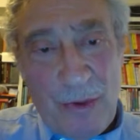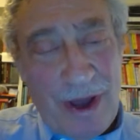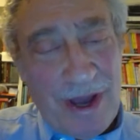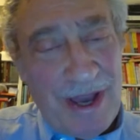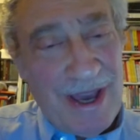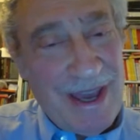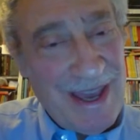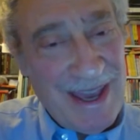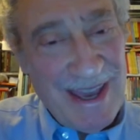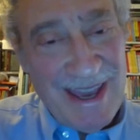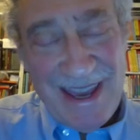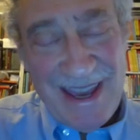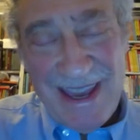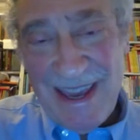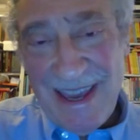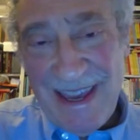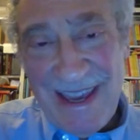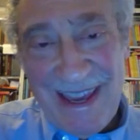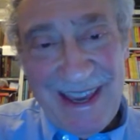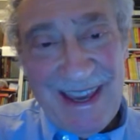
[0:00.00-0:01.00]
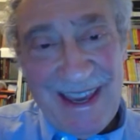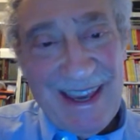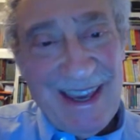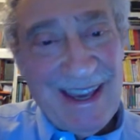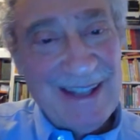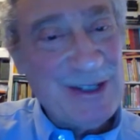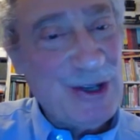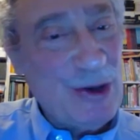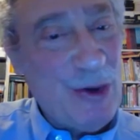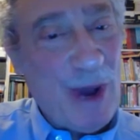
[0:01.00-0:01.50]
Well,
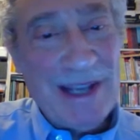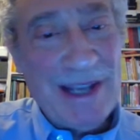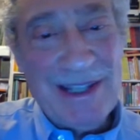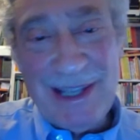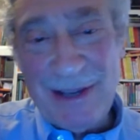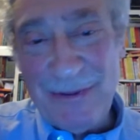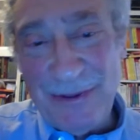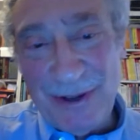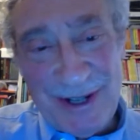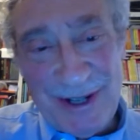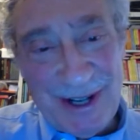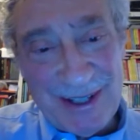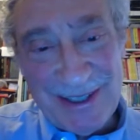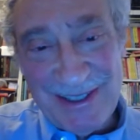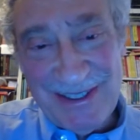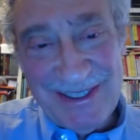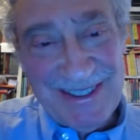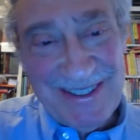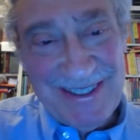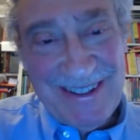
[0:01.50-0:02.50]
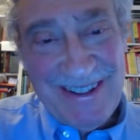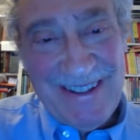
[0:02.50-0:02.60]
it's quite difficult.